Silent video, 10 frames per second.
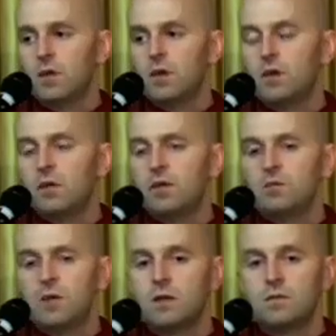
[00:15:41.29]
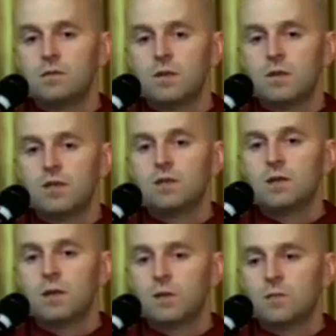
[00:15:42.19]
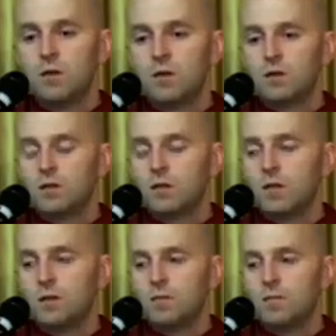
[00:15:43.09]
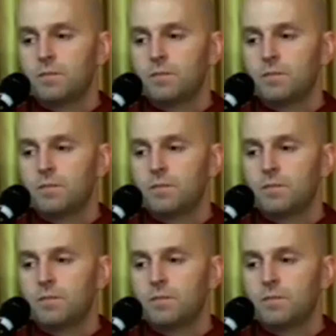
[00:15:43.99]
All I've done is collect merit today.